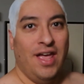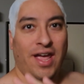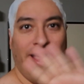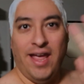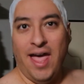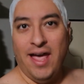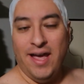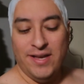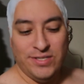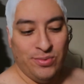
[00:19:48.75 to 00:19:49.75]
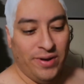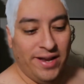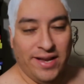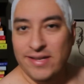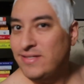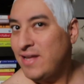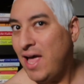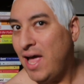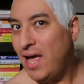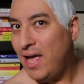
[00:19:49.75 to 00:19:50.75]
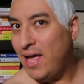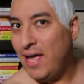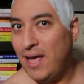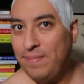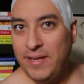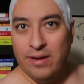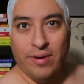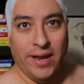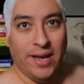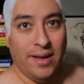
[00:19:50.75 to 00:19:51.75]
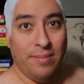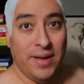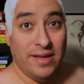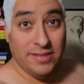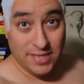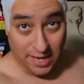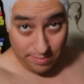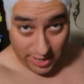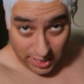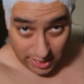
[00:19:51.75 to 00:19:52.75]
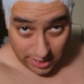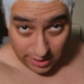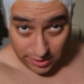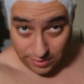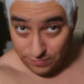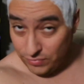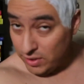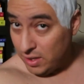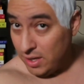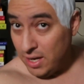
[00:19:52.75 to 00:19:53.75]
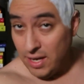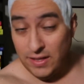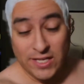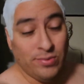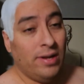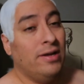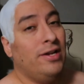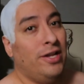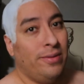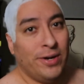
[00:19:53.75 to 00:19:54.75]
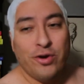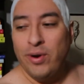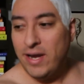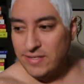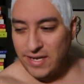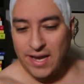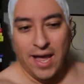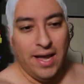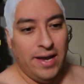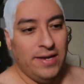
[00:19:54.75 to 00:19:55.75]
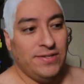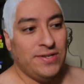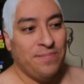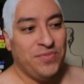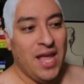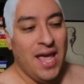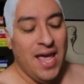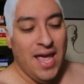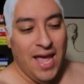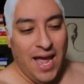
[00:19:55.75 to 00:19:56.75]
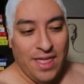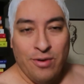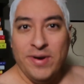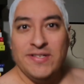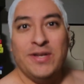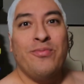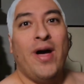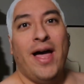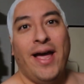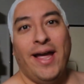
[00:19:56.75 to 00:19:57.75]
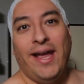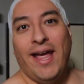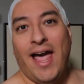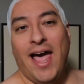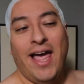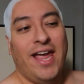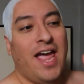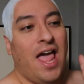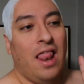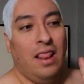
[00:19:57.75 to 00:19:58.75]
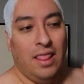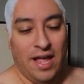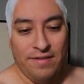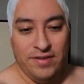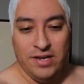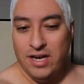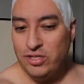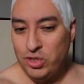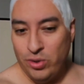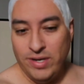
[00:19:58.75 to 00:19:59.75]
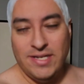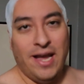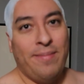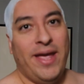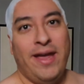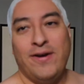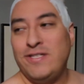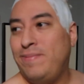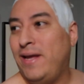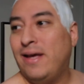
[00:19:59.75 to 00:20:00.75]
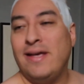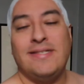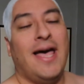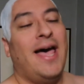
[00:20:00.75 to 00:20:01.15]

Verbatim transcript: Hey guys, what is up? Here I am dyeing my hair. That's why I look a little bit crazy, guys. And the reason why I love and enjoy dyeing my hair is because